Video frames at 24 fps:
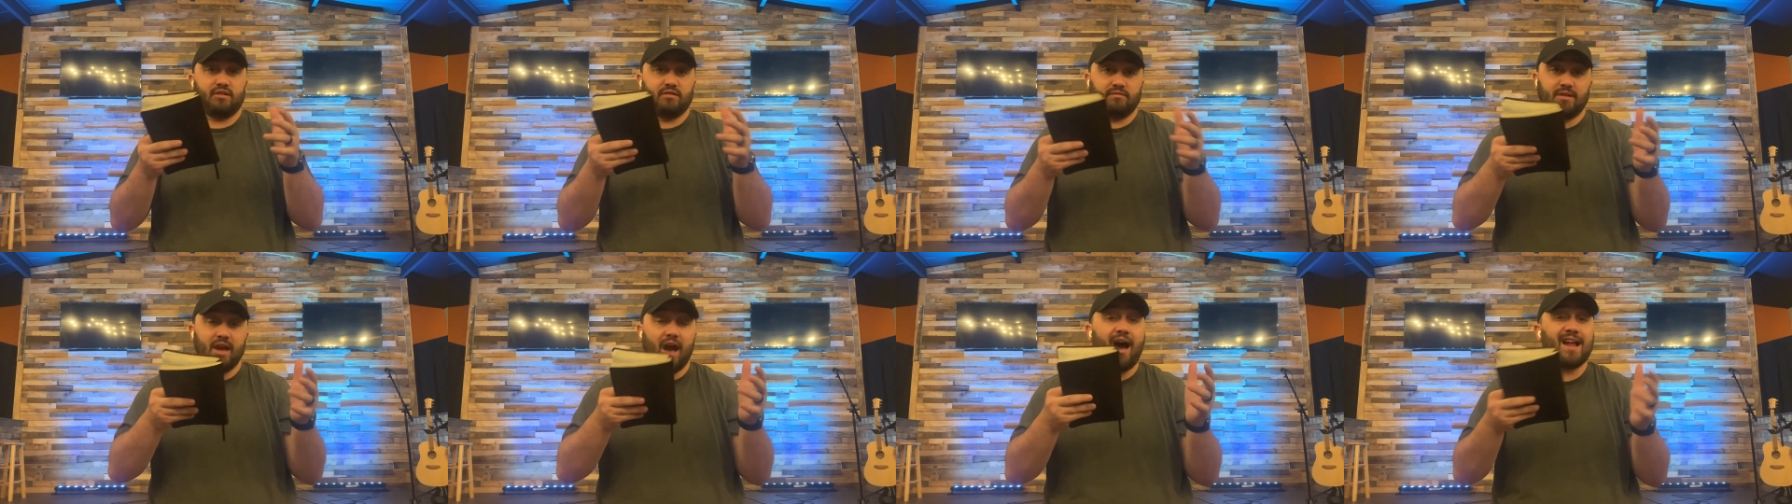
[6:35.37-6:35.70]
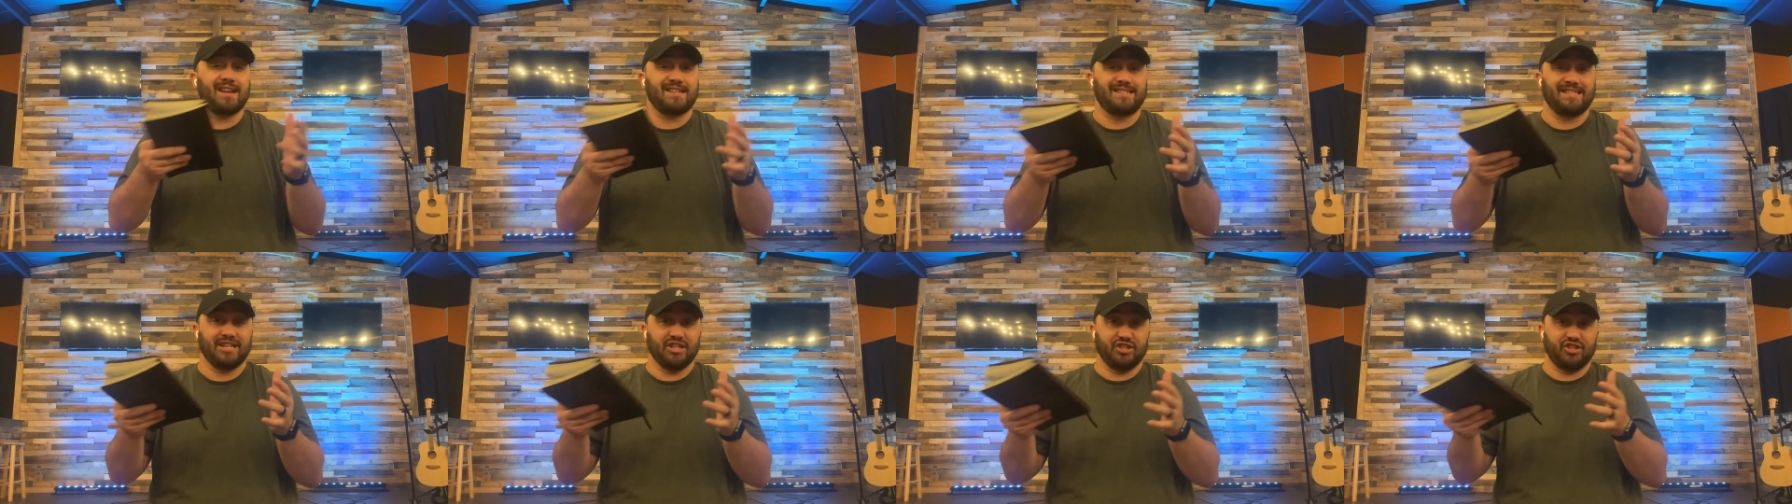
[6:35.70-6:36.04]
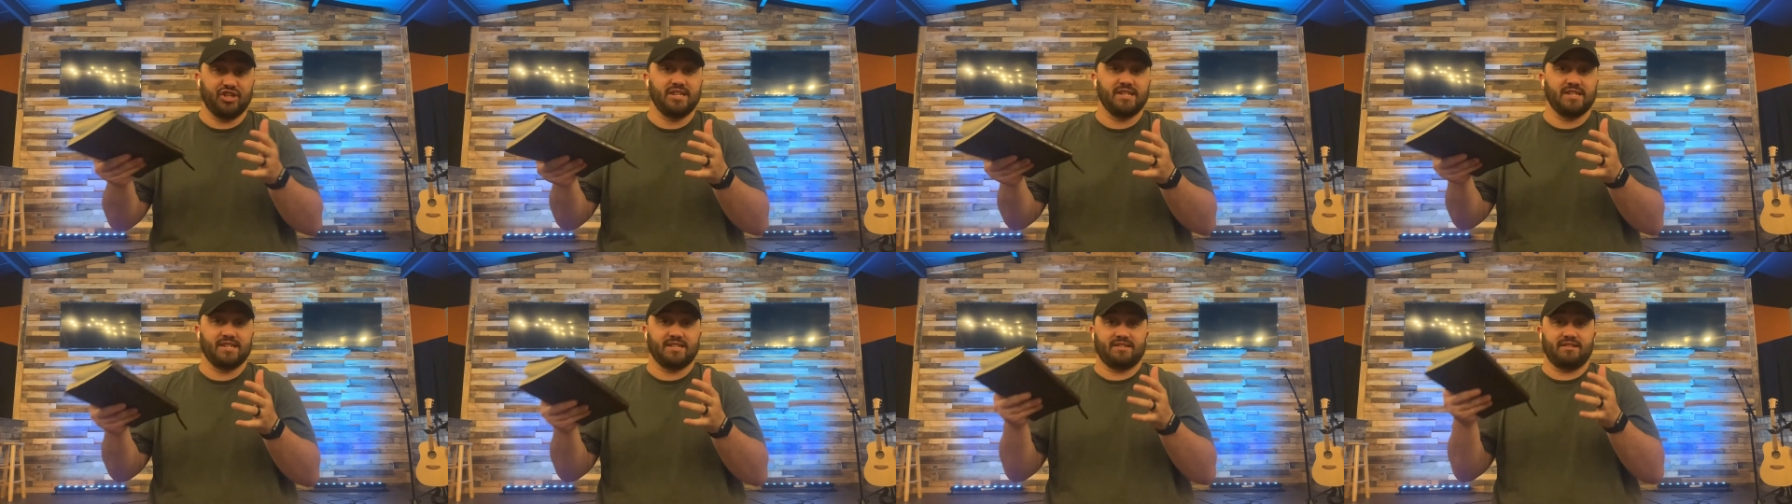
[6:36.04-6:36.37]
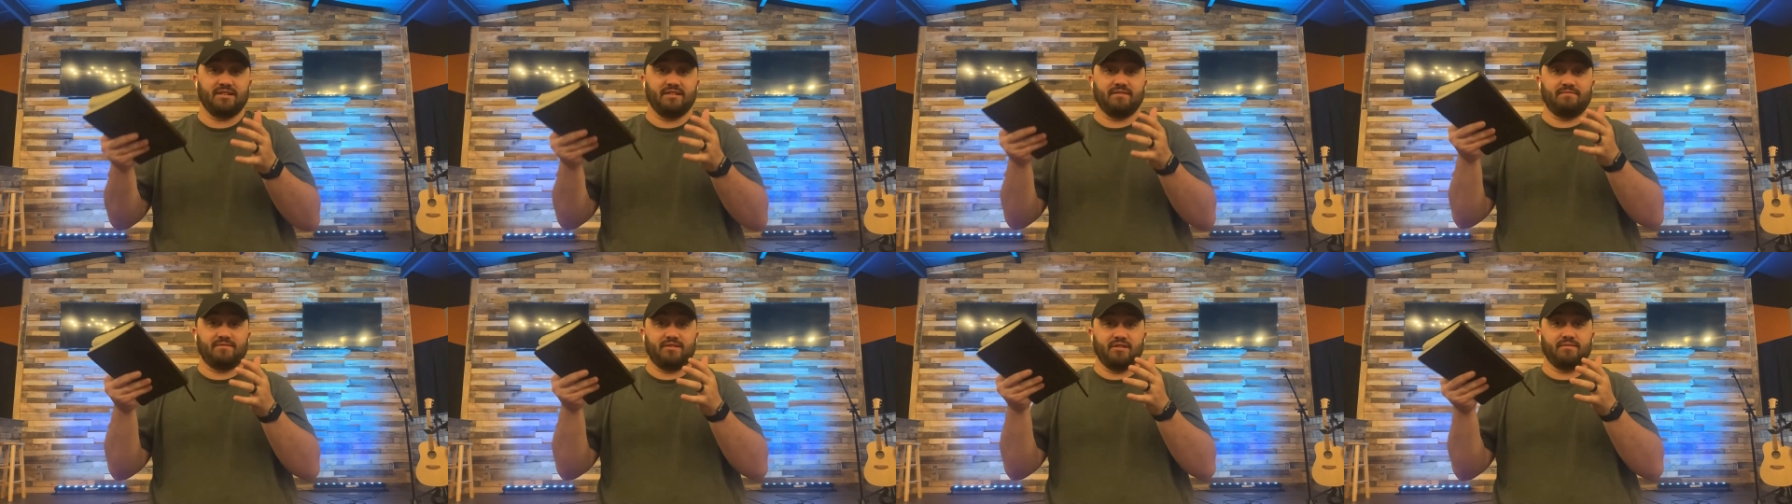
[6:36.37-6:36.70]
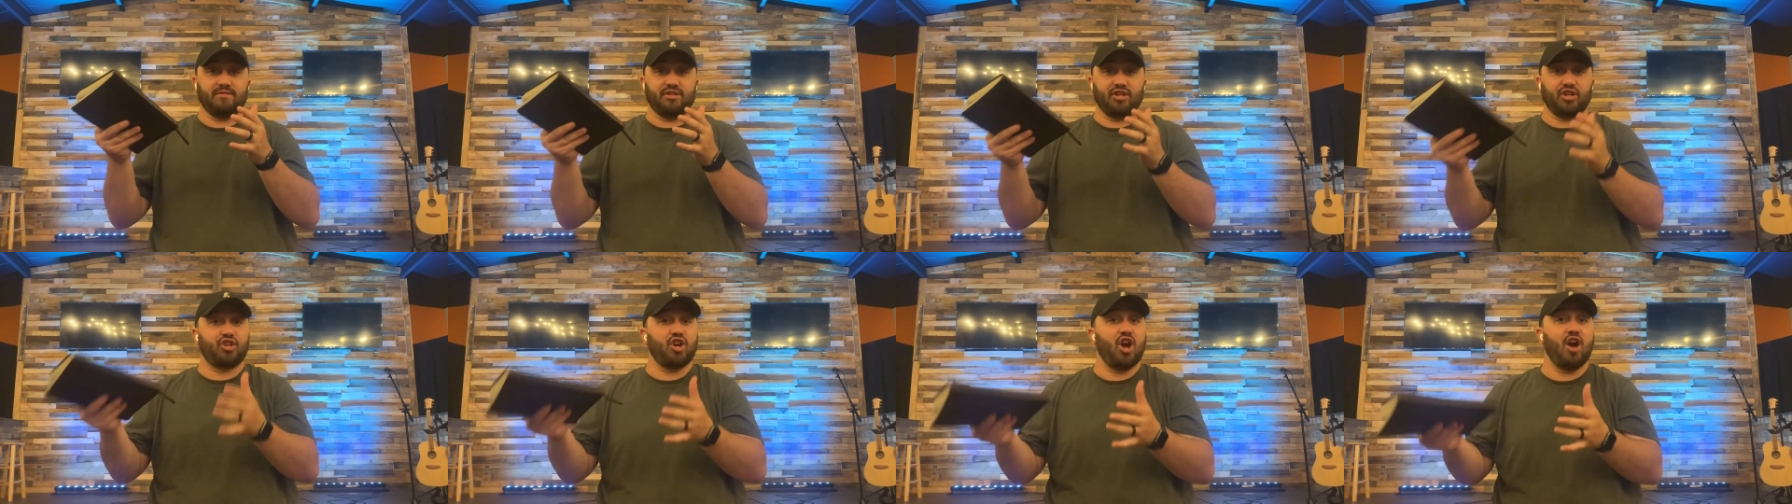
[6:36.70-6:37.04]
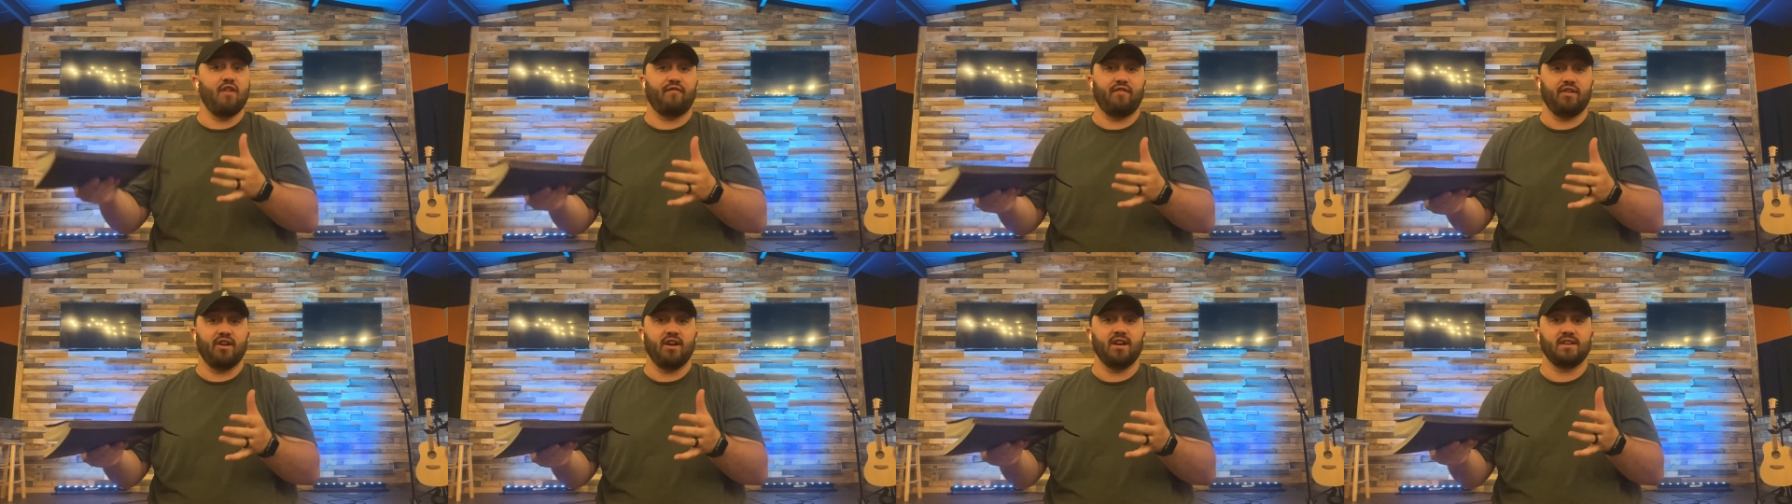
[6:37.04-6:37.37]
God sent Jesus to, to, to
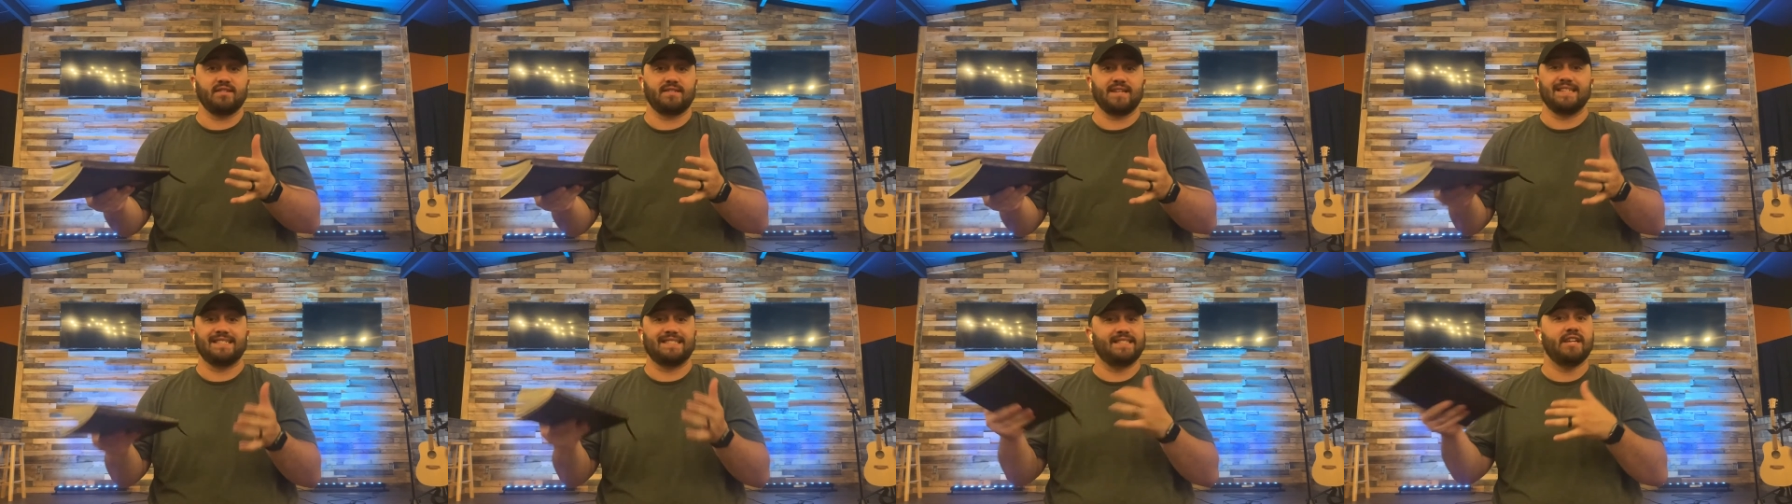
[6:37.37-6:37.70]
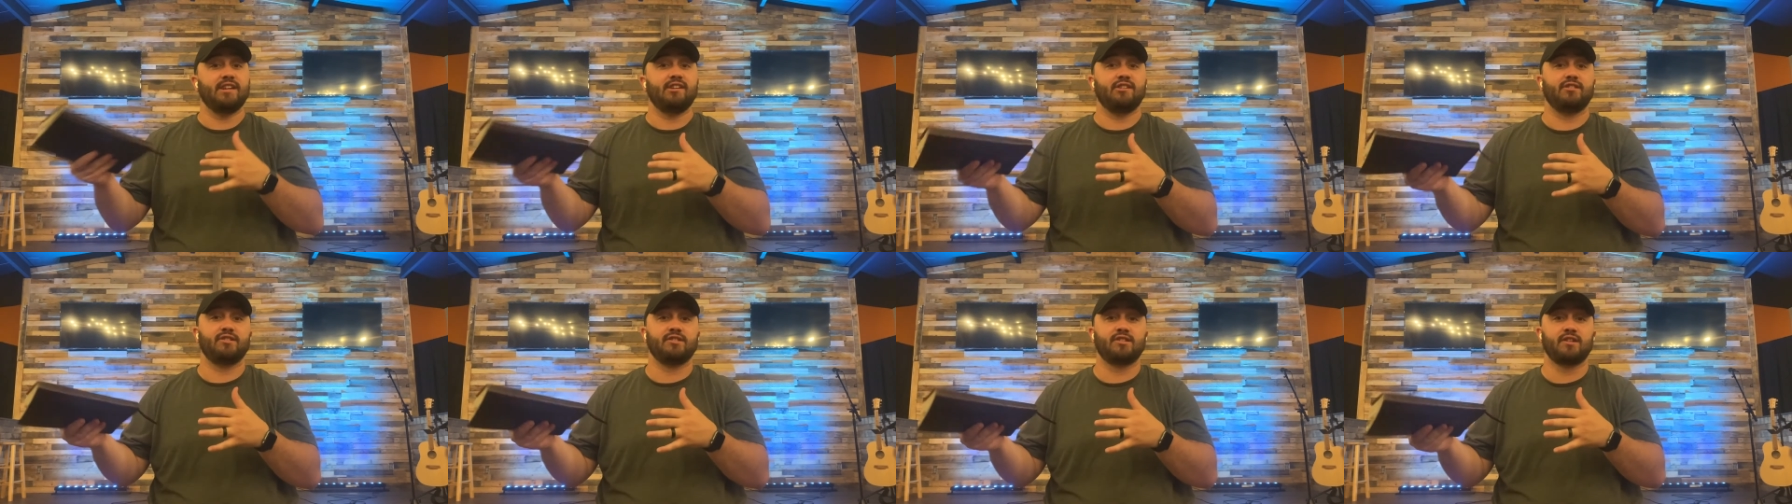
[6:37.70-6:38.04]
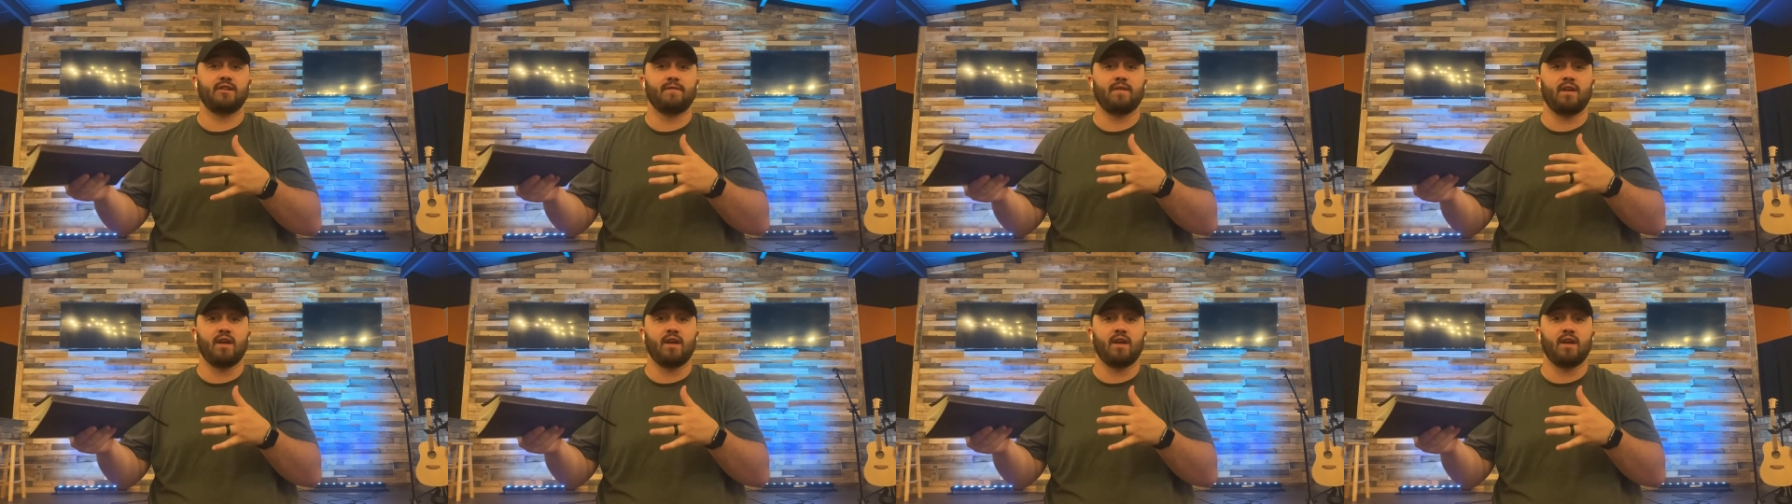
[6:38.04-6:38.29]
comfort us as sinners.